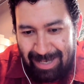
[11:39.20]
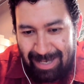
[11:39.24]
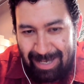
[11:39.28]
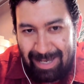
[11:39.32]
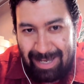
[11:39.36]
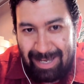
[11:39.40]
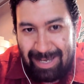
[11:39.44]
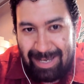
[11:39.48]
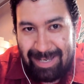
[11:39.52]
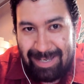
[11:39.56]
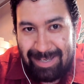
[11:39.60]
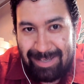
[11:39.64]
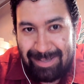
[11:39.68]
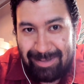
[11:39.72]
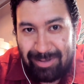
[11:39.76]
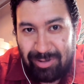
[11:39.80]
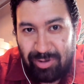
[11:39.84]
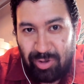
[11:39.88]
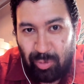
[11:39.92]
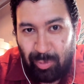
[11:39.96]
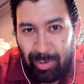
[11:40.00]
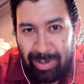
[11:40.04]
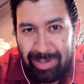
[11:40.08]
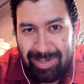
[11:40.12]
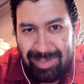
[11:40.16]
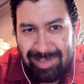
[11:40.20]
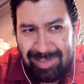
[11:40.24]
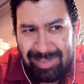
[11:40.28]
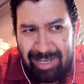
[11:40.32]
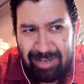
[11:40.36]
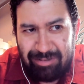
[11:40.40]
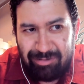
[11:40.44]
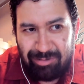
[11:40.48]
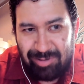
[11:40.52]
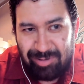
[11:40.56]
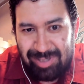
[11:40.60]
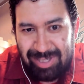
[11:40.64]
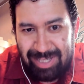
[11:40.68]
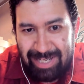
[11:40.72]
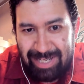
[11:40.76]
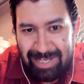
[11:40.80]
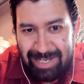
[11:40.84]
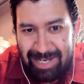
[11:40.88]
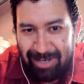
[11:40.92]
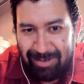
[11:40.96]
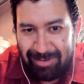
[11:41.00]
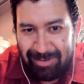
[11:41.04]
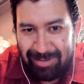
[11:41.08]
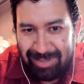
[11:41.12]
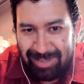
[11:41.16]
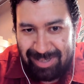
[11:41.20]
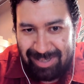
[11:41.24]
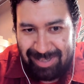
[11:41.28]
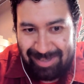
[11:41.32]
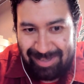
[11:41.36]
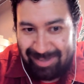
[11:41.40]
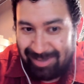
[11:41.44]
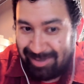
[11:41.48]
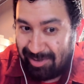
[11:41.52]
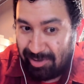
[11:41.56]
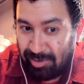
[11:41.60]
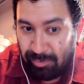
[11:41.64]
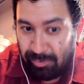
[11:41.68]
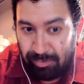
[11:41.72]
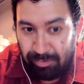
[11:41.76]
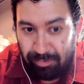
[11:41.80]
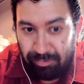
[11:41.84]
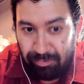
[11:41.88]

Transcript: And the way the schedule's laid out is